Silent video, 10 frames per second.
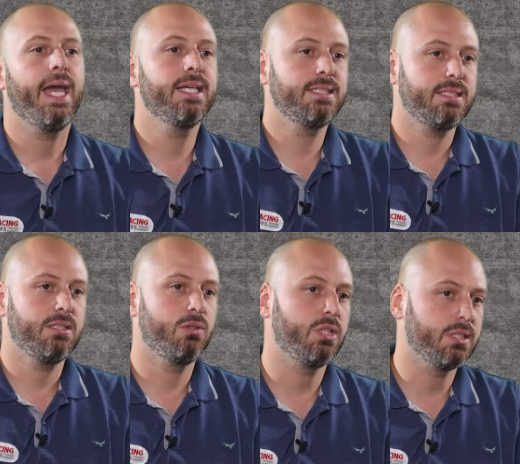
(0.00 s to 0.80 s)
As
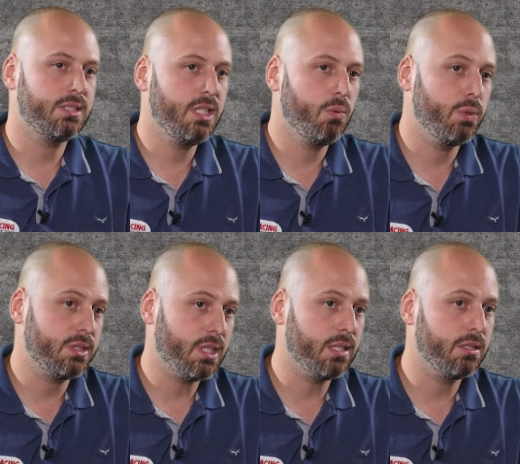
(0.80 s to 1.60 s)
you can see, we
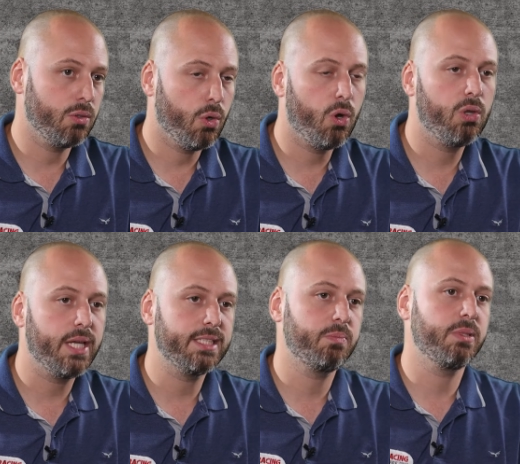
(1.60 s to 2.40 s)
studied all
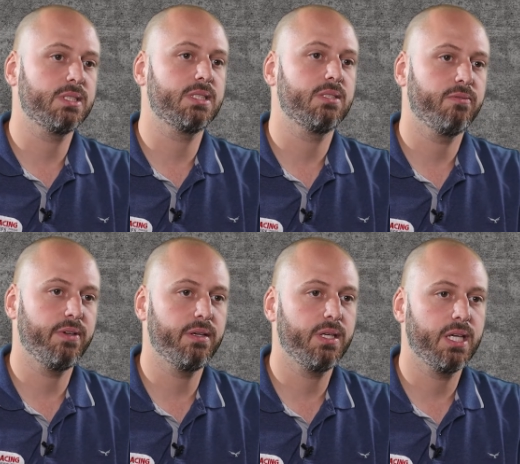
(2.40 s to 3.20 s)
aspects
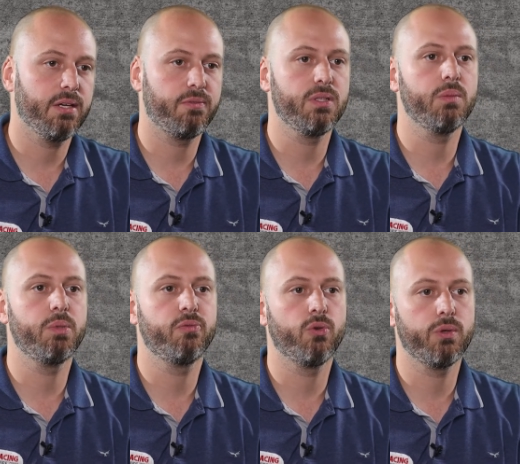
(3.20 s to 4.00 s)
very carefully
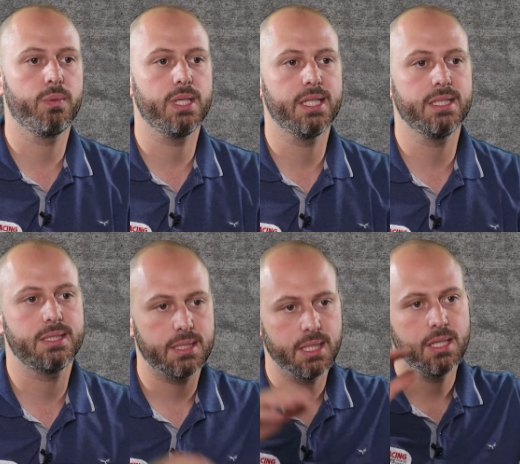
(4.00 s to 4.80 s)
before we released